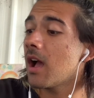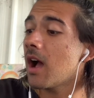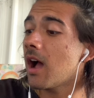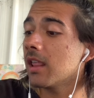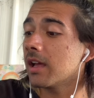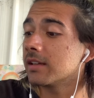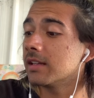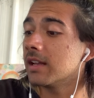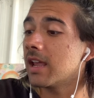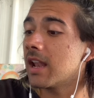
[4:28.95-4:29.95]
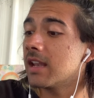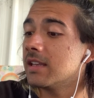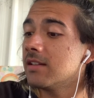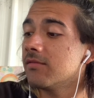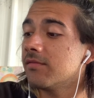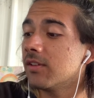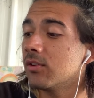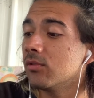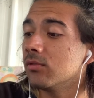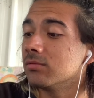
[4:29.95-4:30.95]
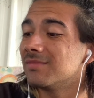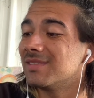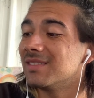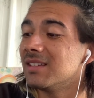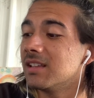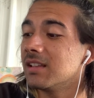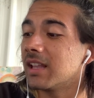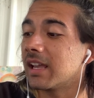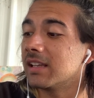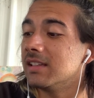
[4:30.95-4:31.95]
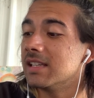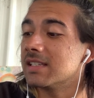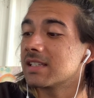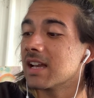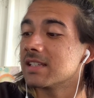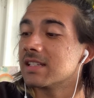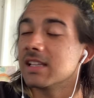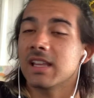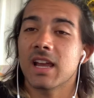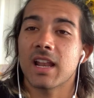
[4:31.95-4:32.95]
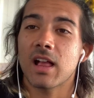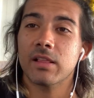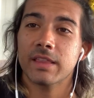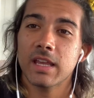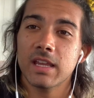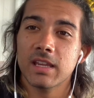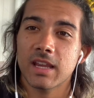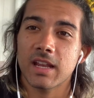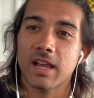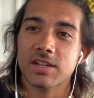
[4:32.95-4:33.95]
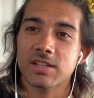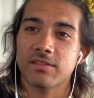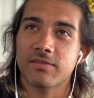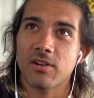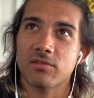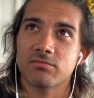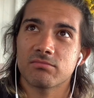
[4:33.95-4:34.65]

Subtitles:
I liked it. And it didn't feel like disgustingly unhealthy. It actually felt